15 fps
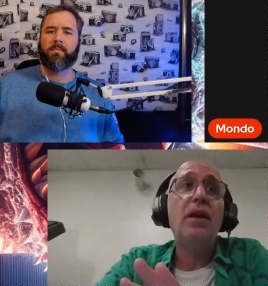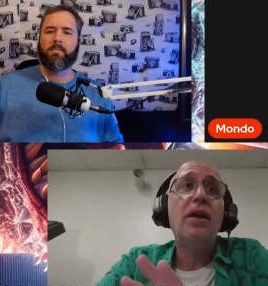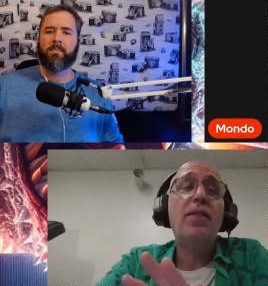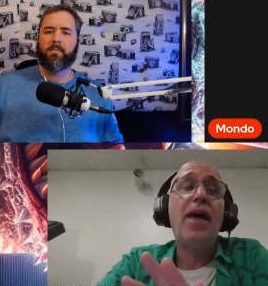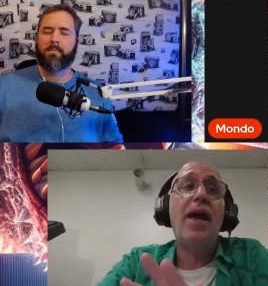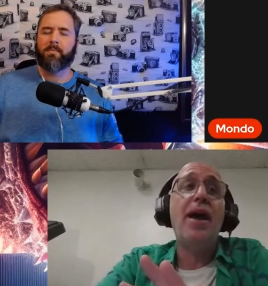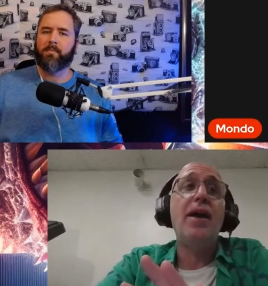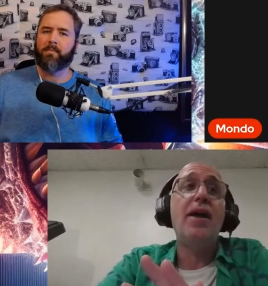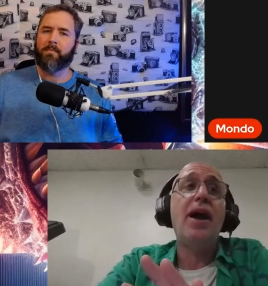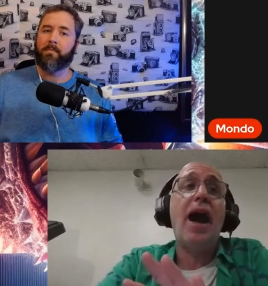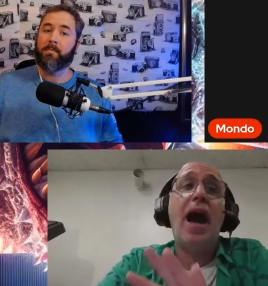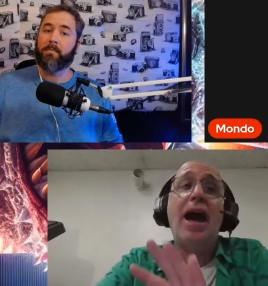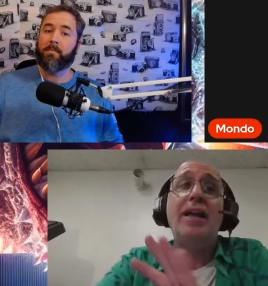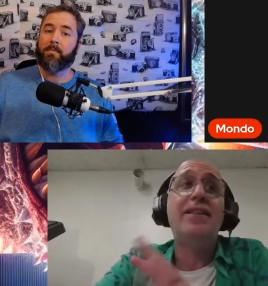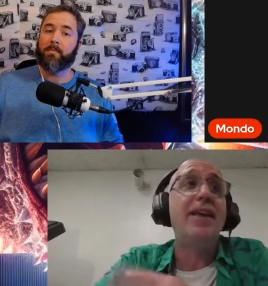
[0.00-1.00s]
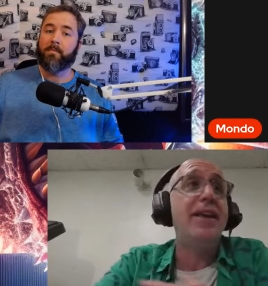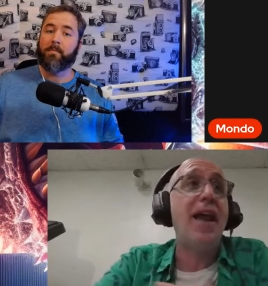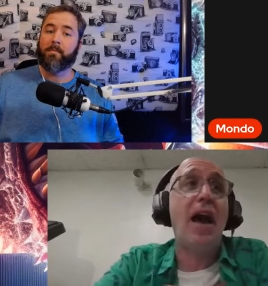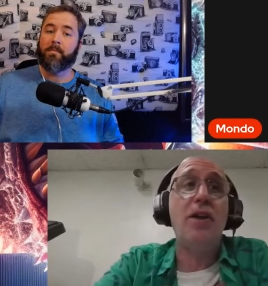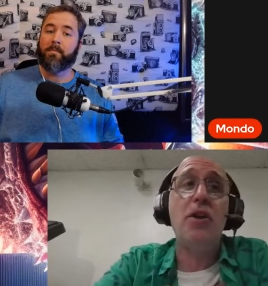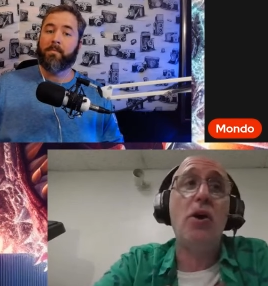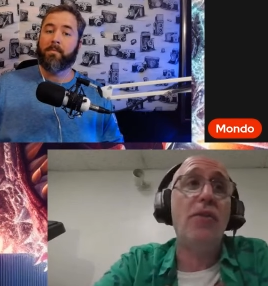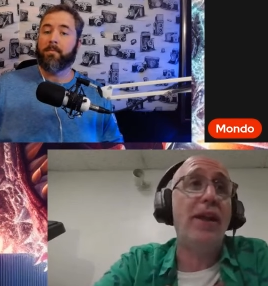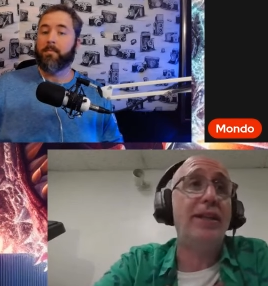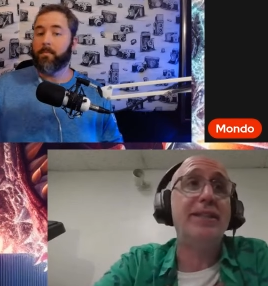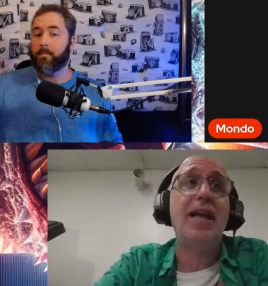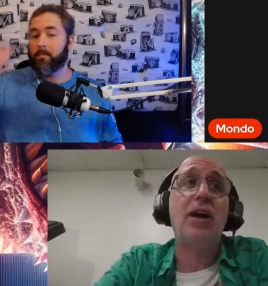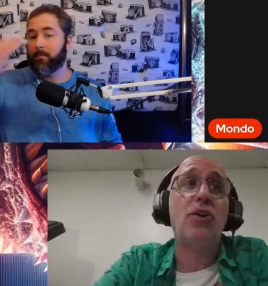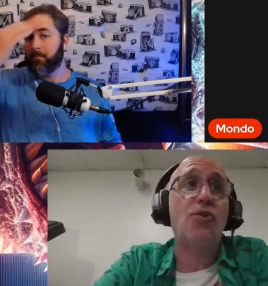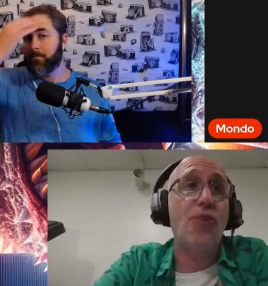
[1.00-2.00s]
Speaker 1: that I did not know that is
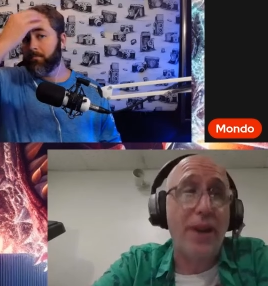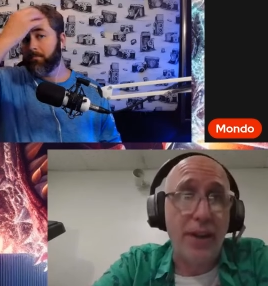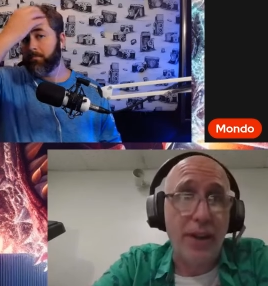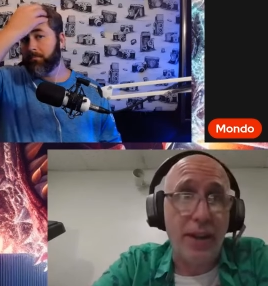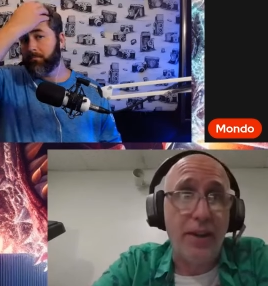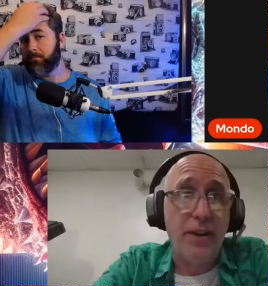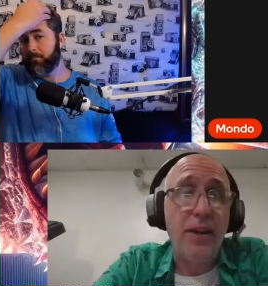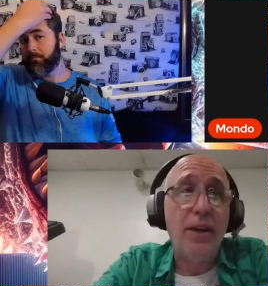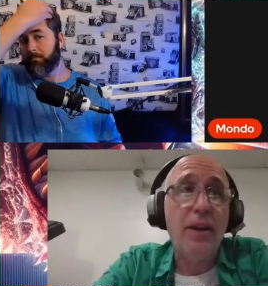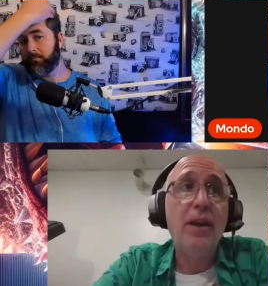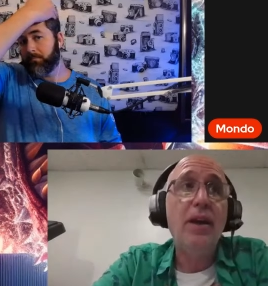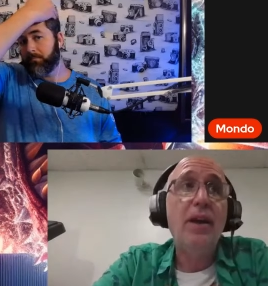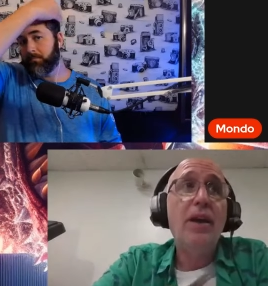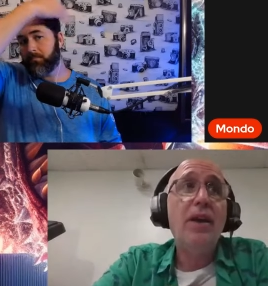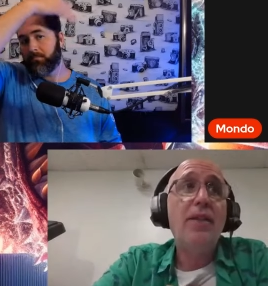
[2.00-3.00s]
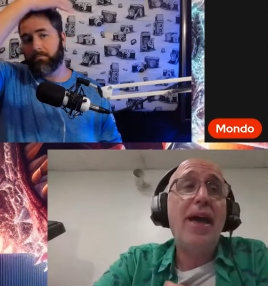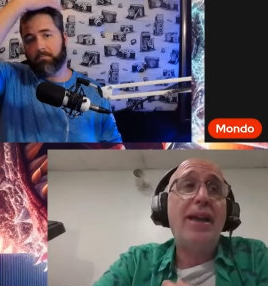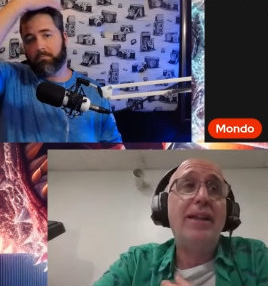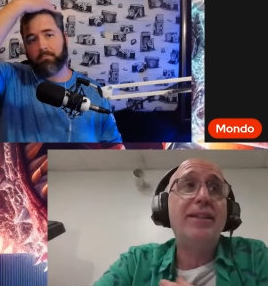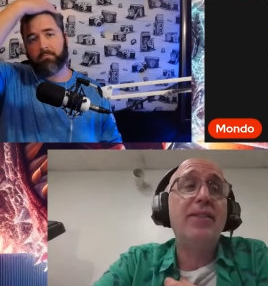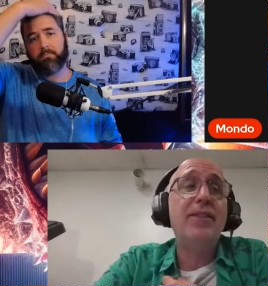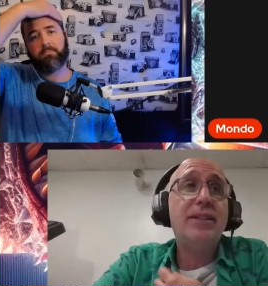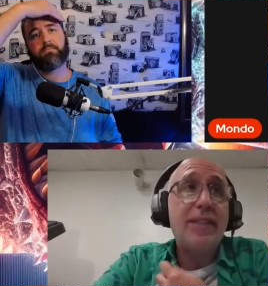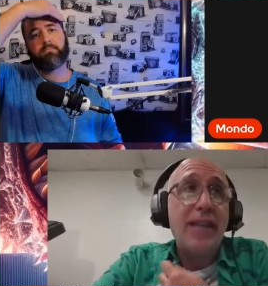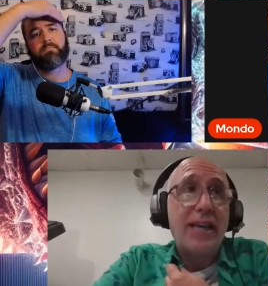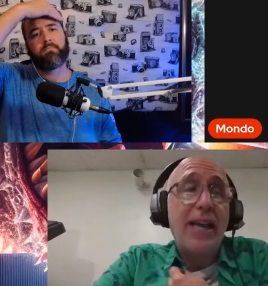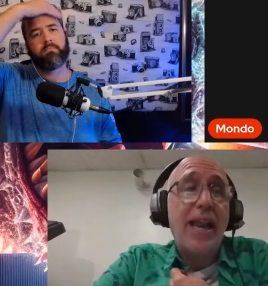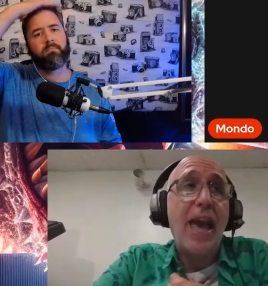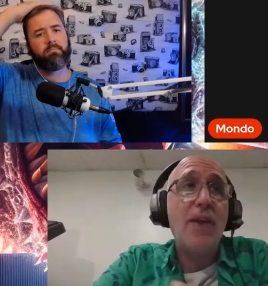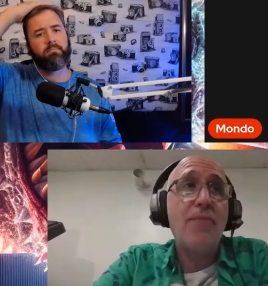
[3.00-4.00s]
not credited. That is in the
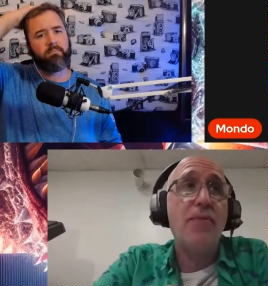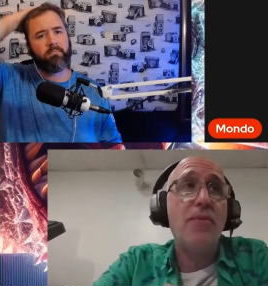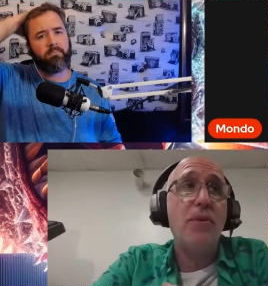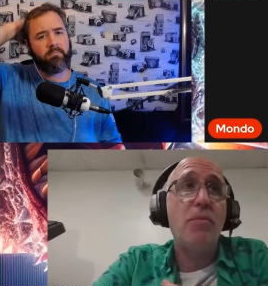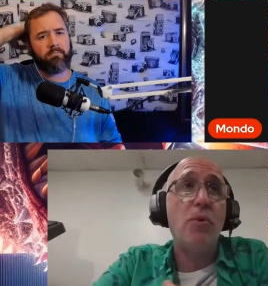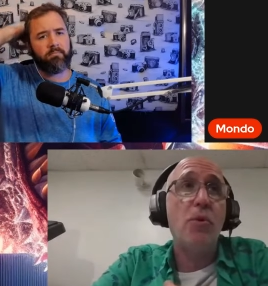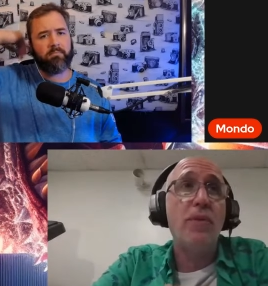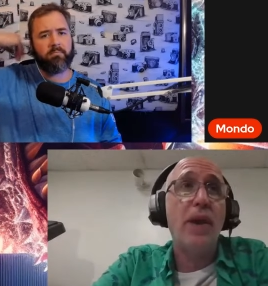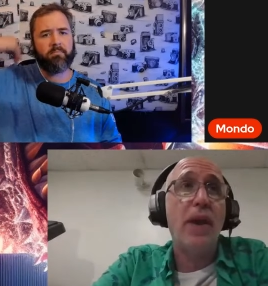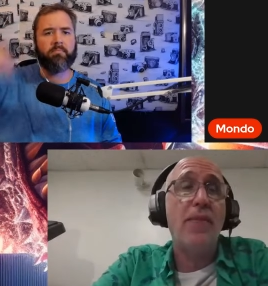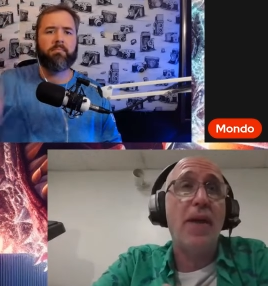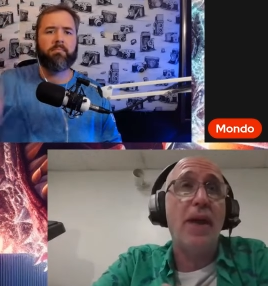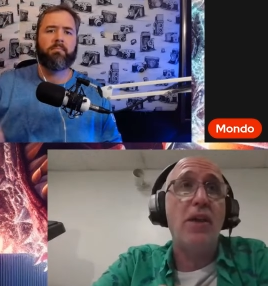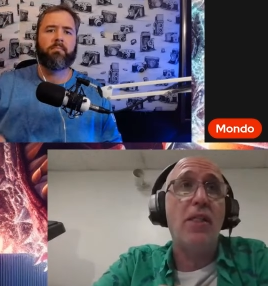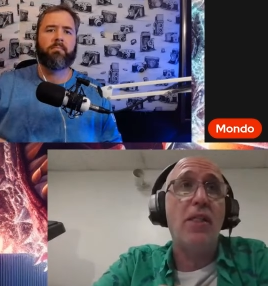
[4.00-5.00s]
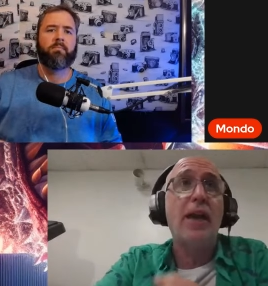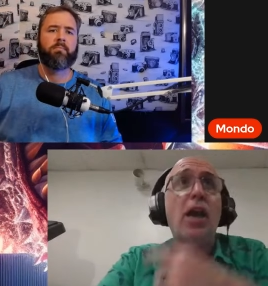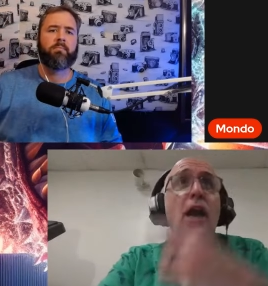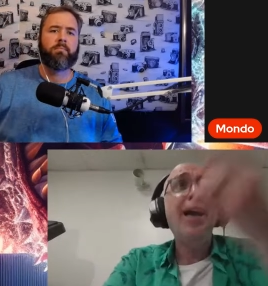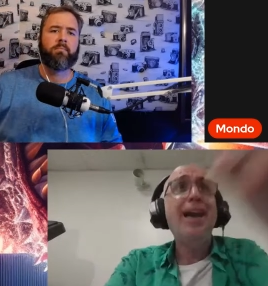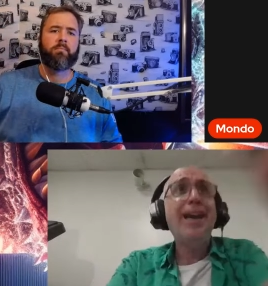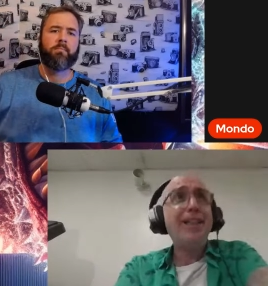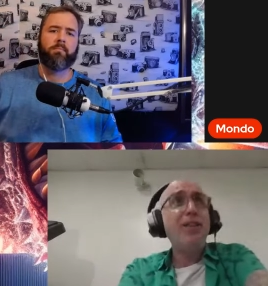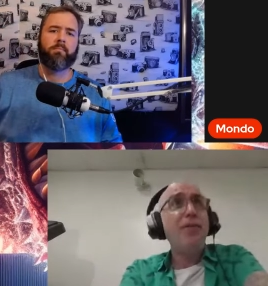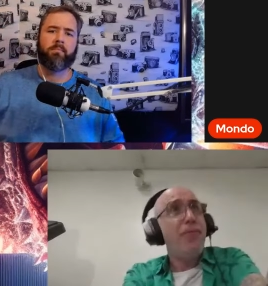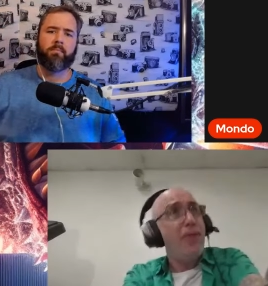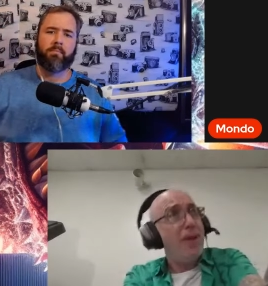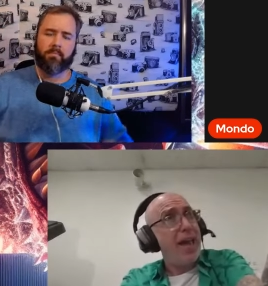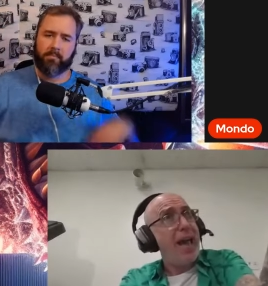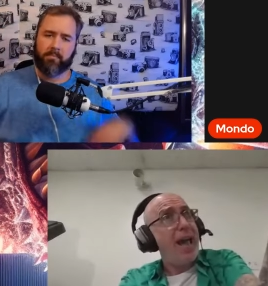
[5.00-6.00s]
second half of the movie. That you're like, get the
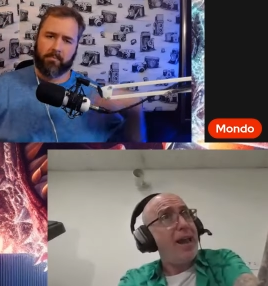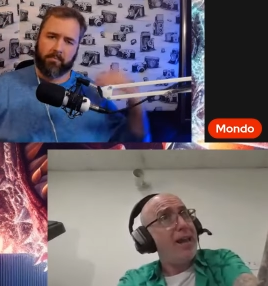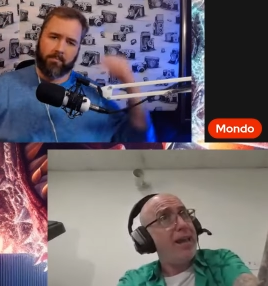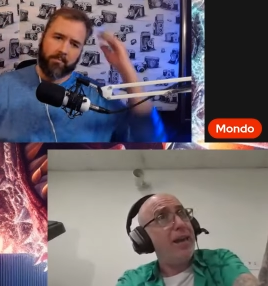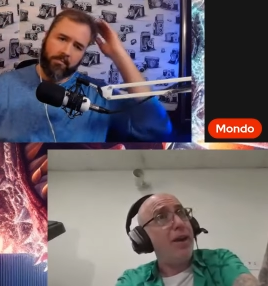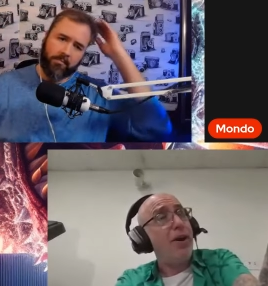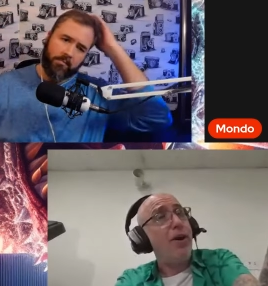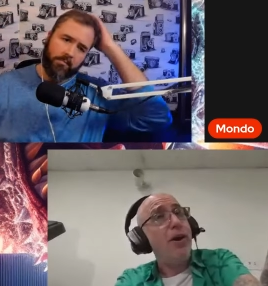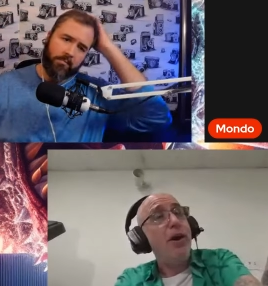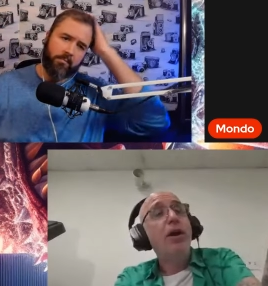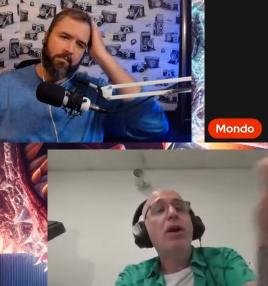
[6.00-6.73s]
fuck out of here,